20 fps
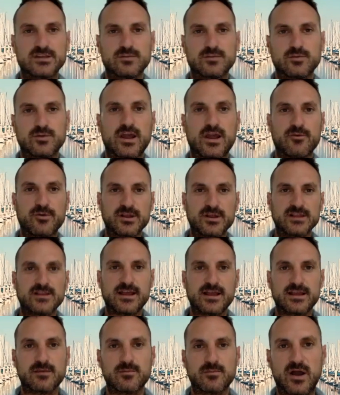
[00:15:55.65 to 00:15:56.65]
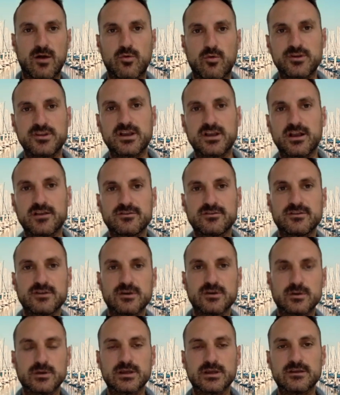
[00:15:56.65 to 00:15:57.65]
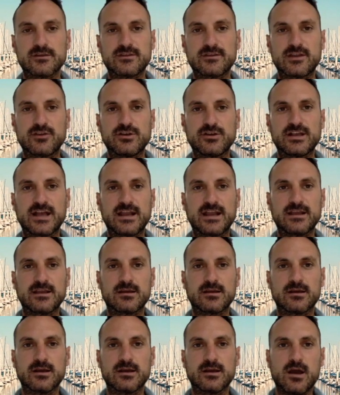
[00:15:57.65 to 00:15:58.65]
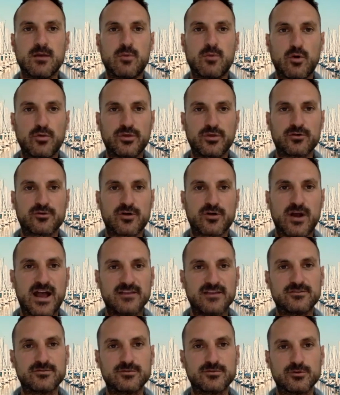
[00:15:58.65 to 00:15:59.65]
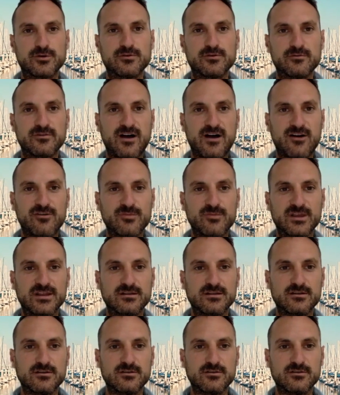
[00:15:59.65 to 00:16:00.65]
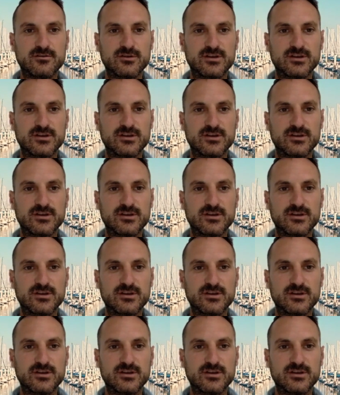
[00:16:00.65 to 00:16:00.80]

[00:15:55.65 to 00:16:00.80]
what I really like about what you guys are doing is that you're getting both the grassroots involvement, you're